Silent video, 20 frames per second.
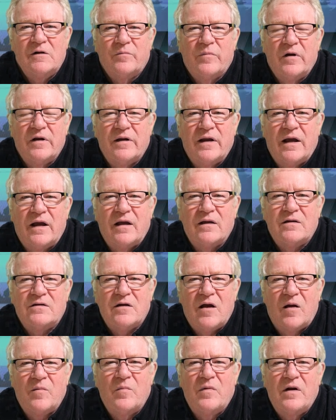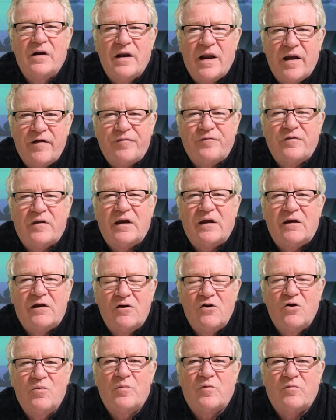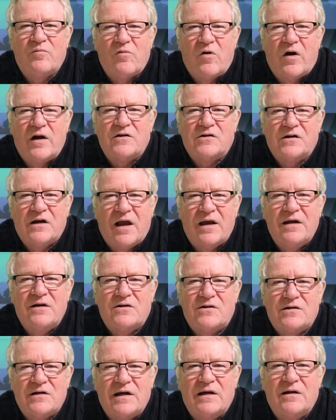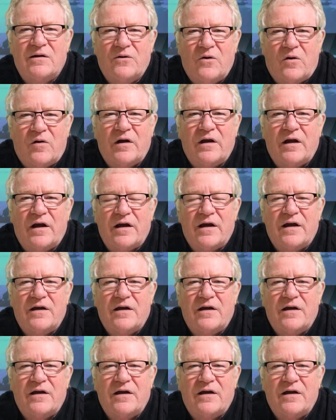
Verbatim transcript: But now some lefty human rights KC lawyer